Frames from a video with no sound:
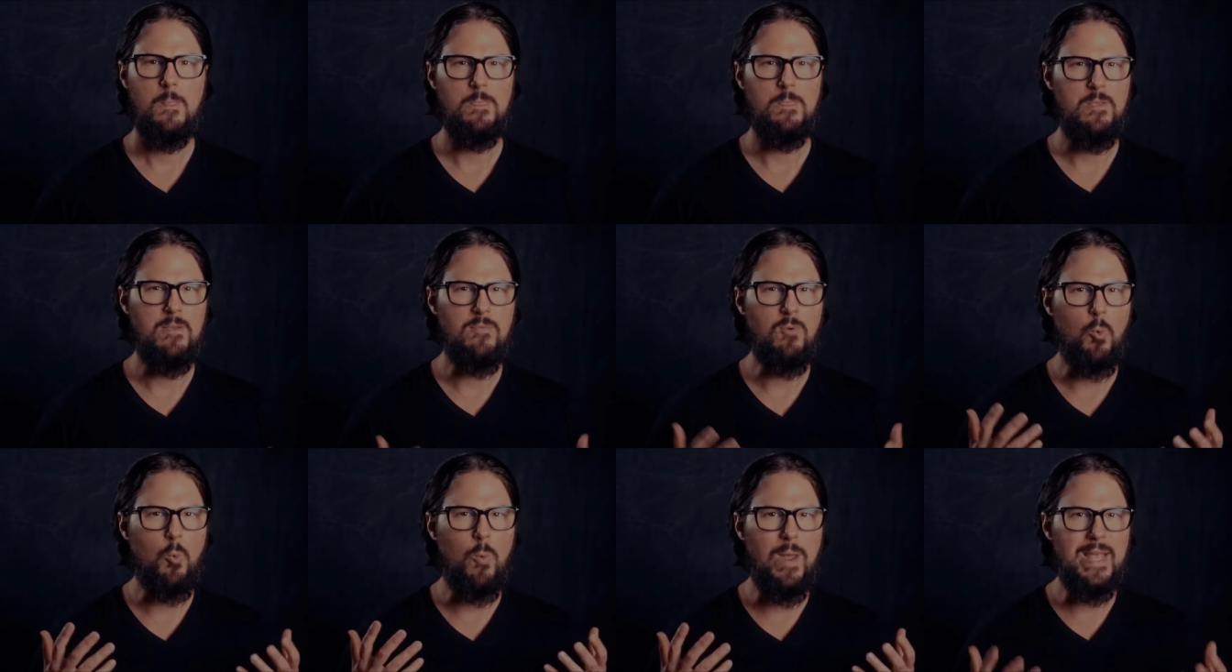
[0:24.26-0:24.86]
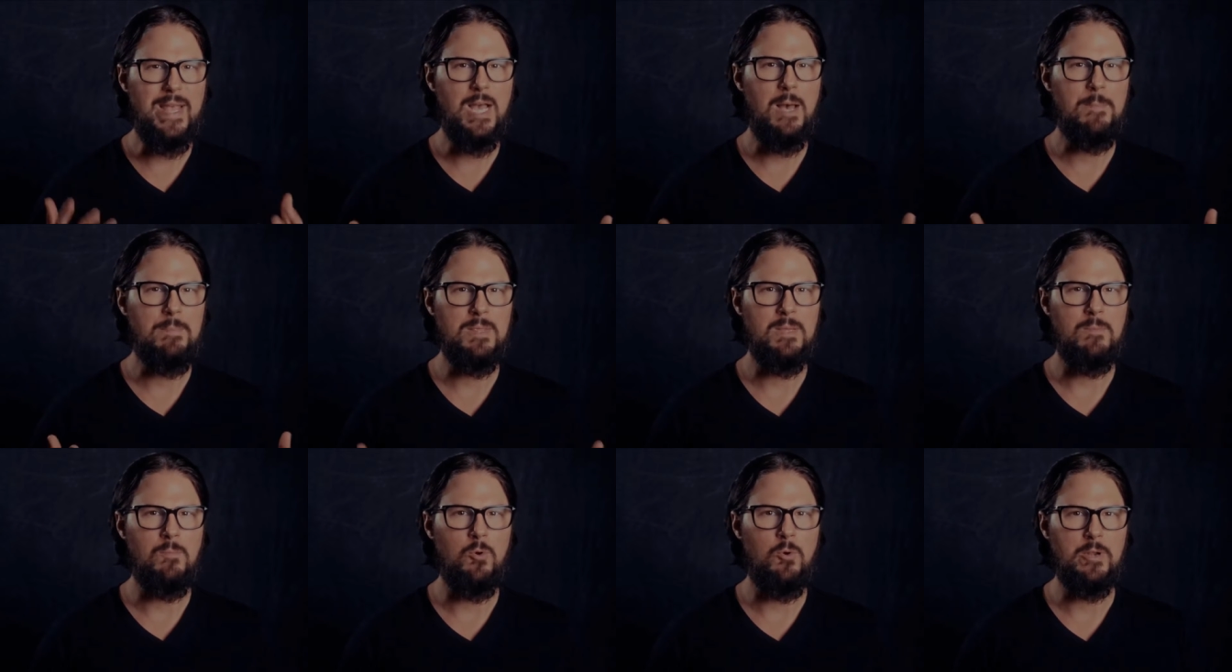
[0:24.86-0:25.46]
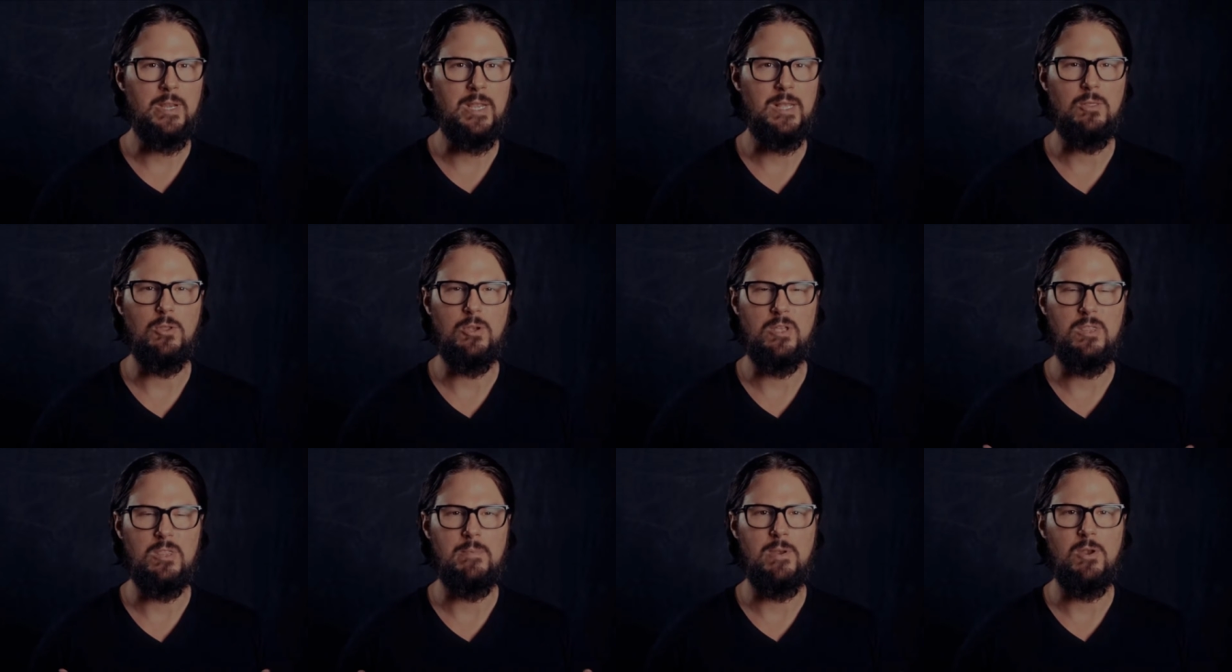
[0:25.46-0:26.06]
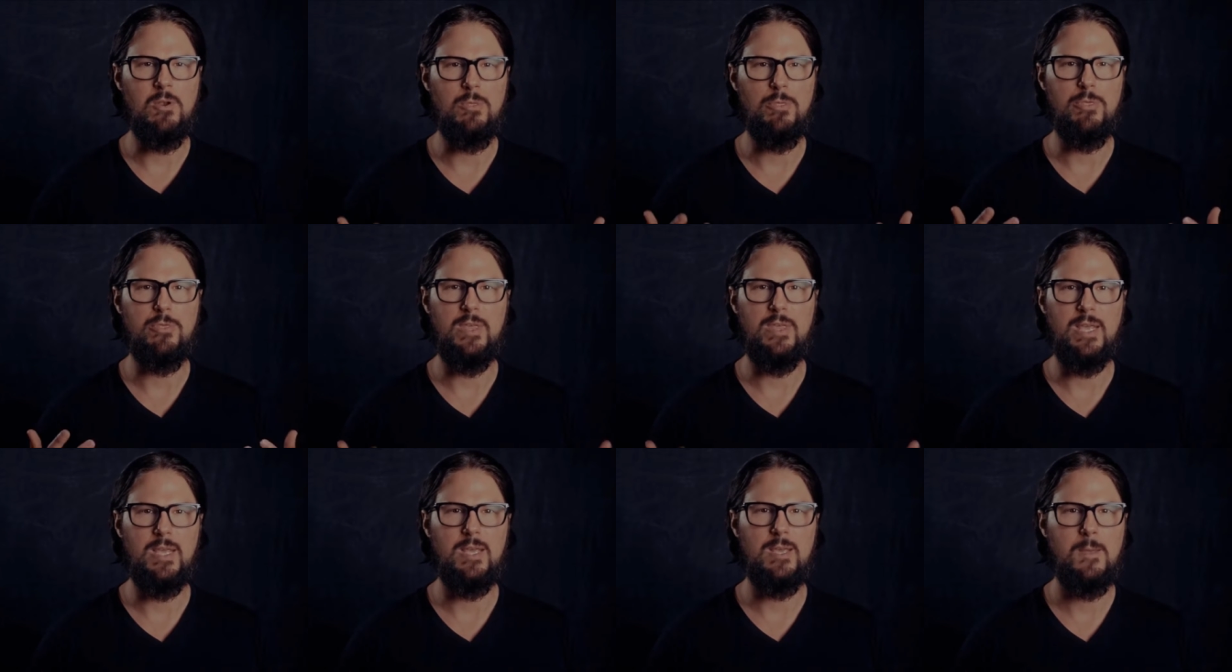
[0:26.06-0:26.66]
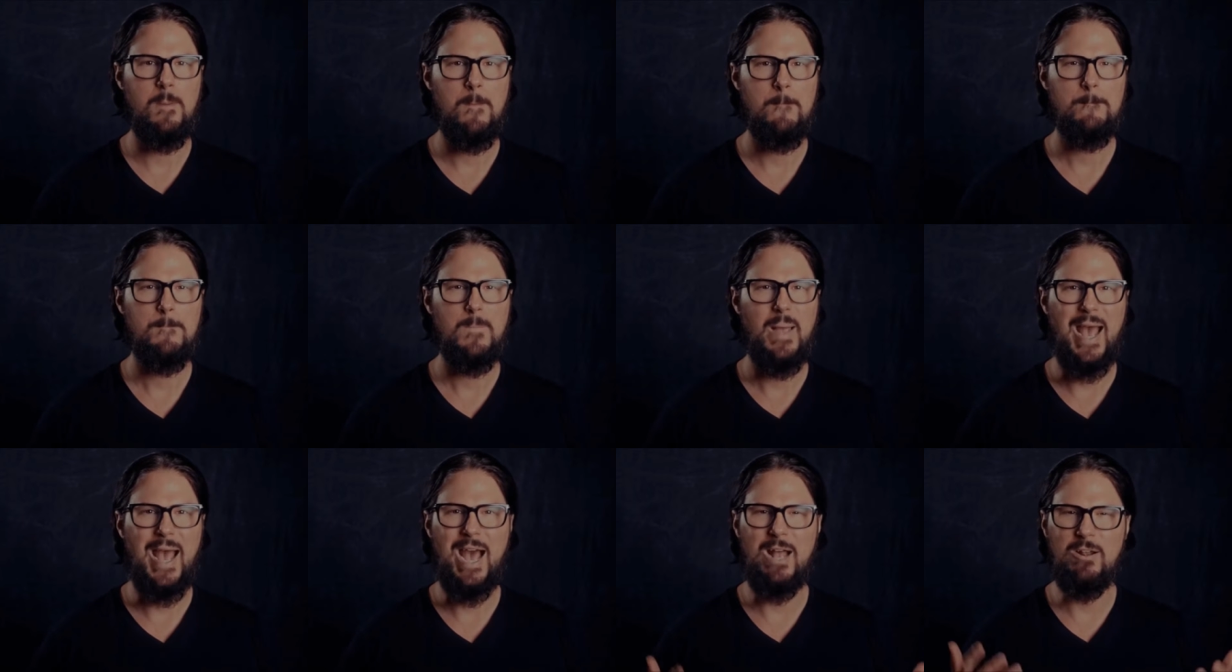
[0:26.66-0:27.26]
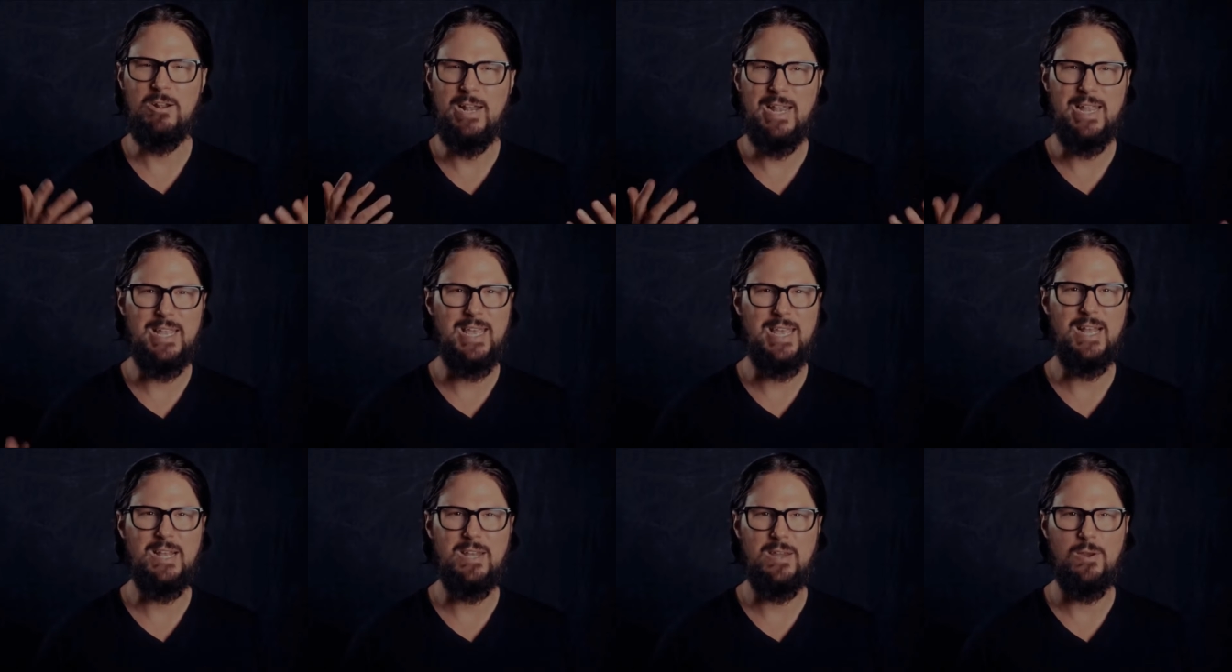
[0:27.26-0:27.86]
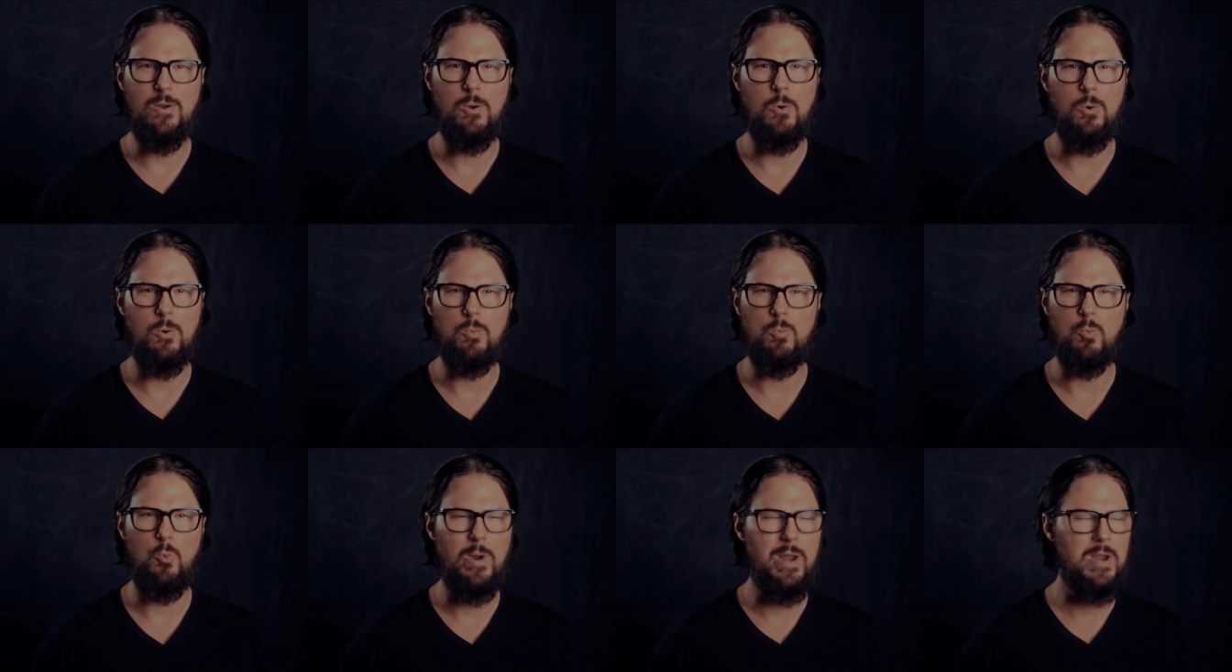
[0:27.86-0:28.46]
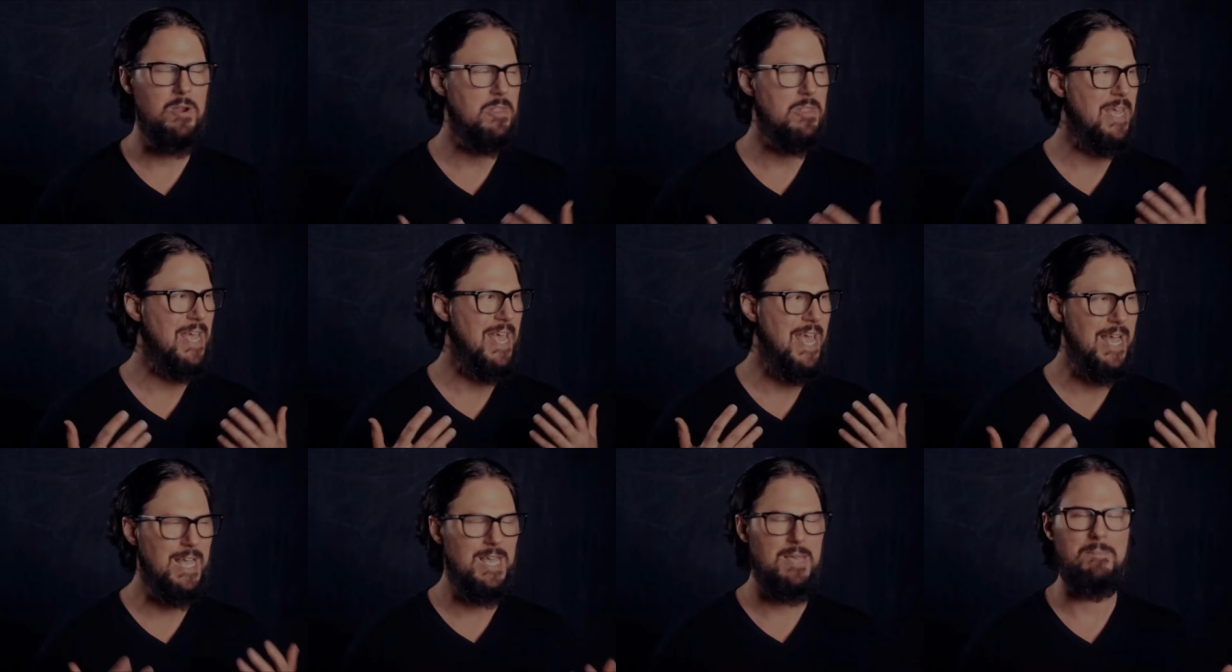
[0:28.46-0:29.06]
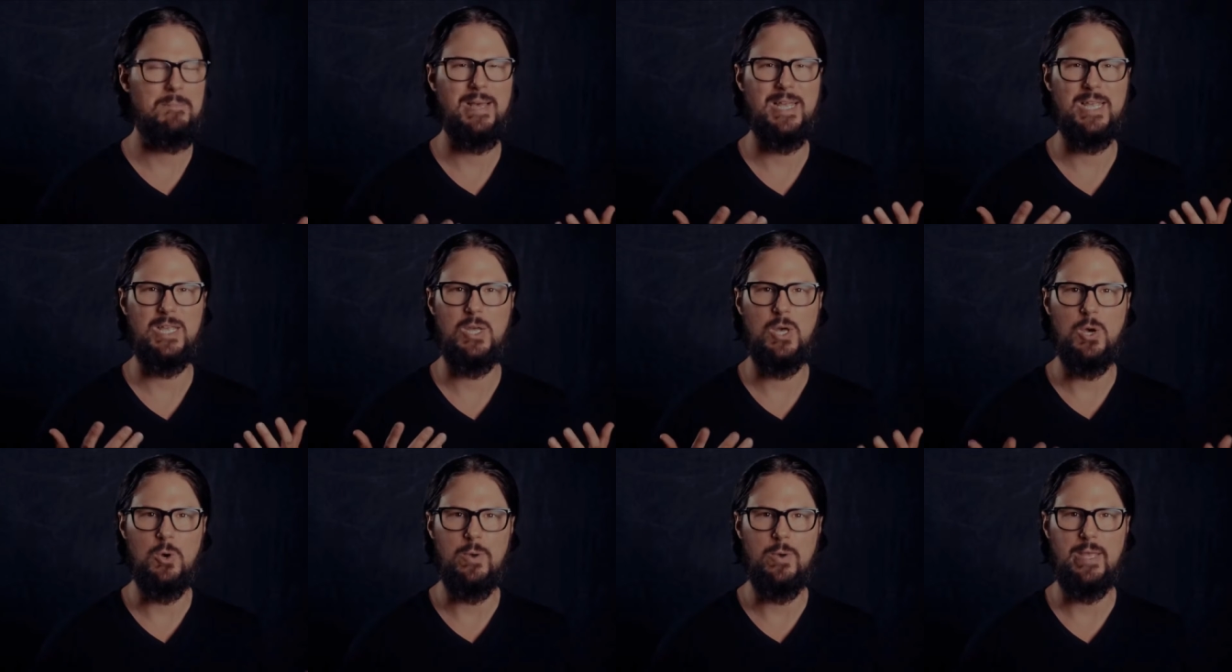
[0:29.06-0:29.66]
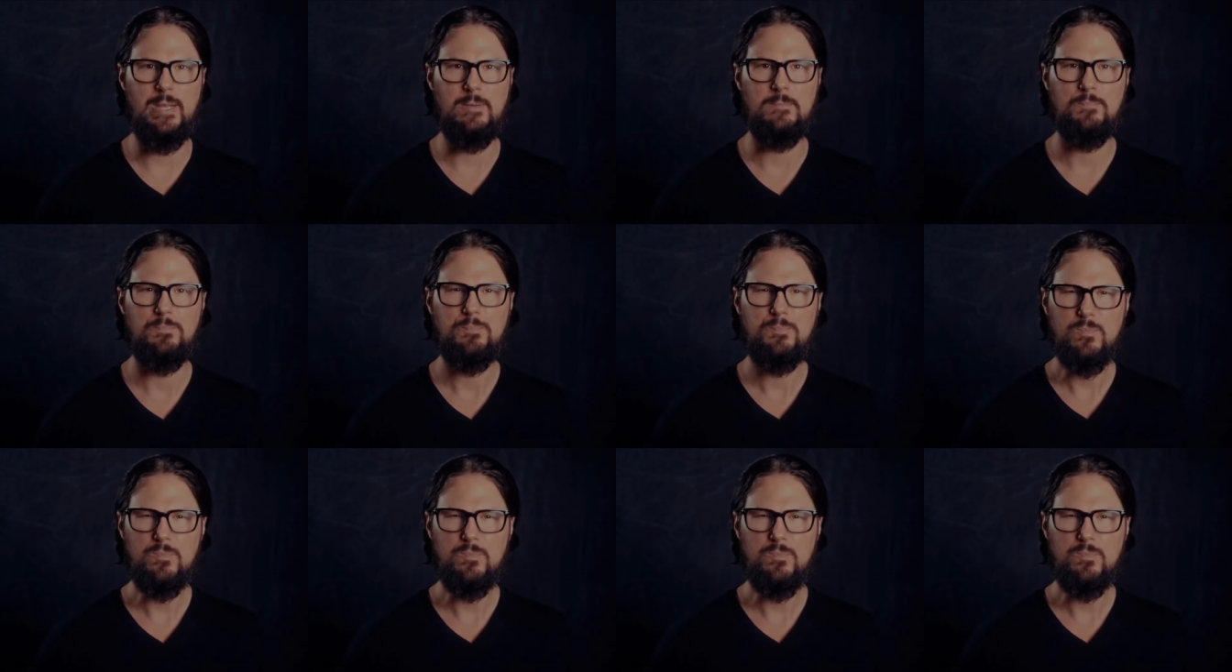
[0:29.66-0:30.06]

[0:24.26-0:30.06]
You ever wake up in the morning and look in the mirror and think, how did I get here? Or where the heck am I going?